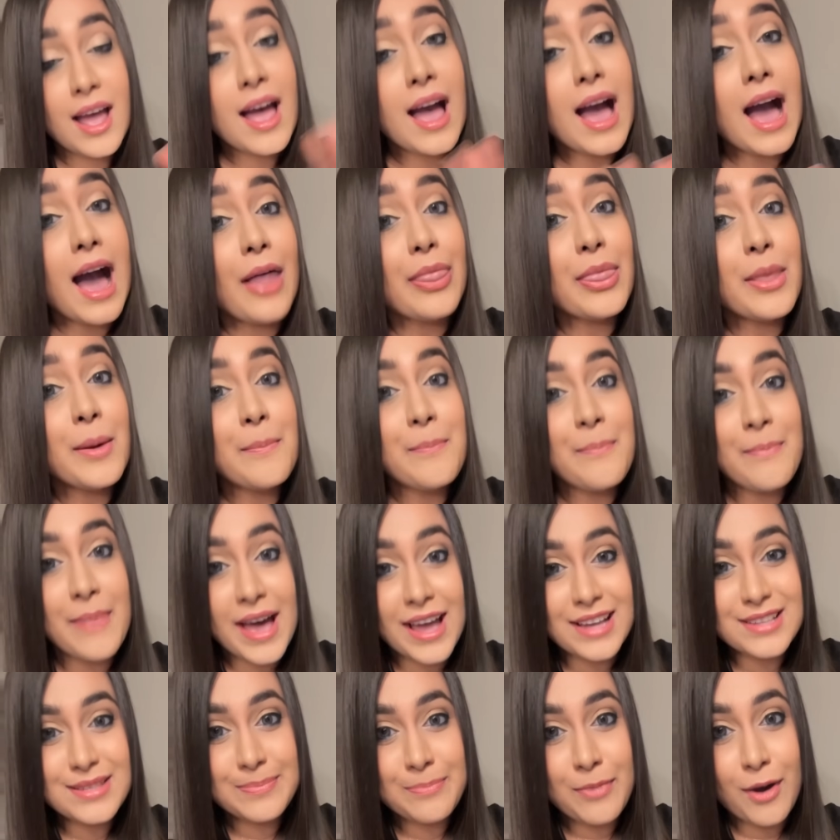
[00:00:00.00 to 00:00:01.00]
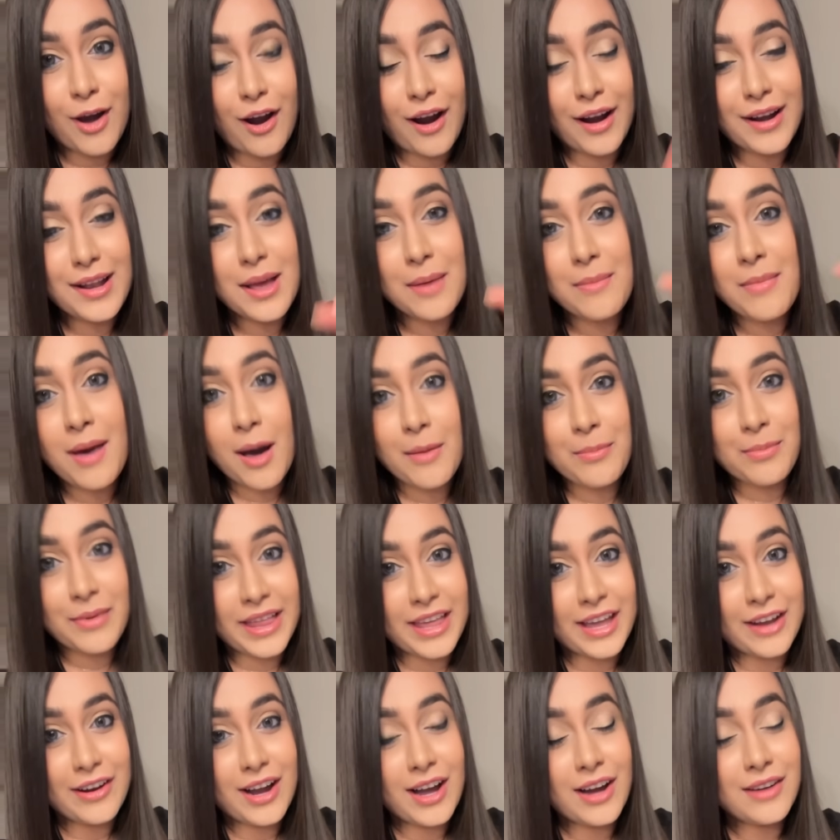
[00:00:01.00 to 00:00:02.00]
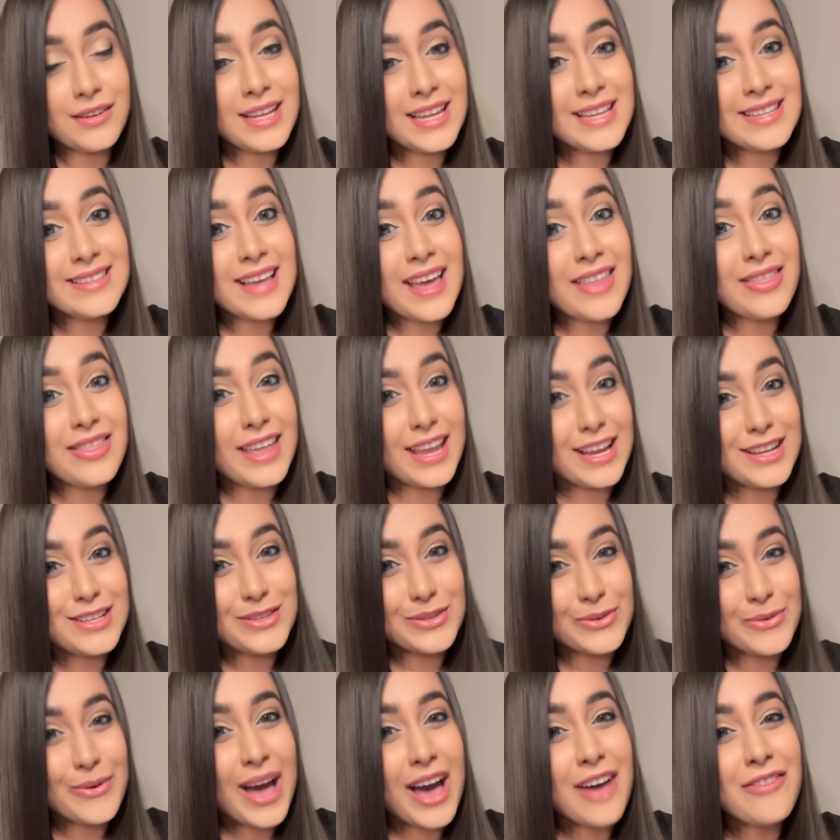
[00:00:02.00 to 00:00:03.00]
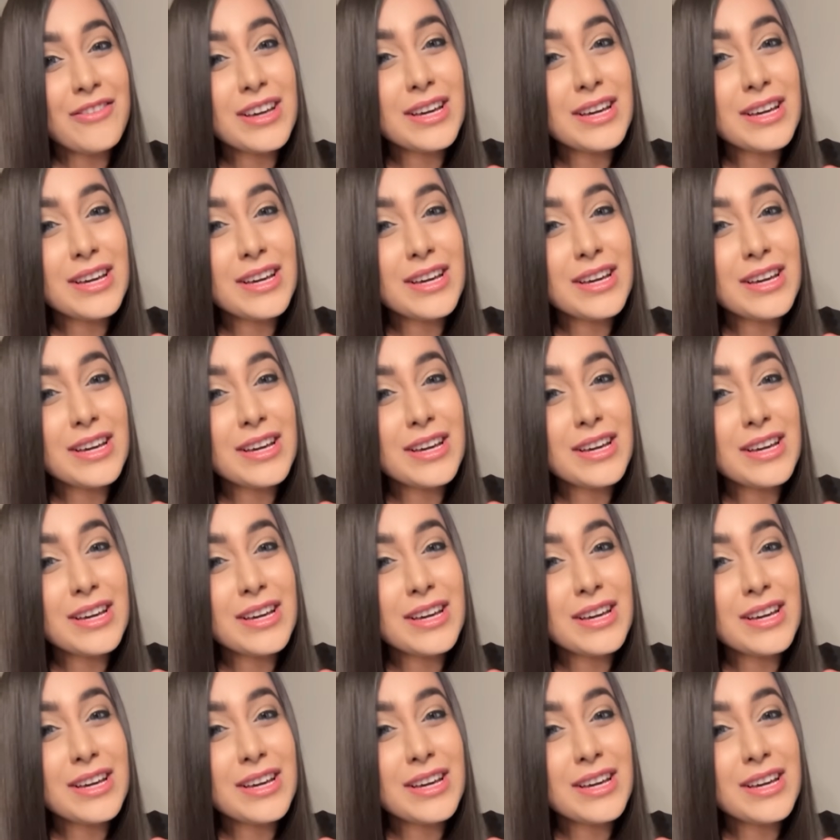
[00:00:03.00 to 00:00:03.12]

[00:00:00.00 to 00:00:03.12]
And the best part about Playground is that they do have a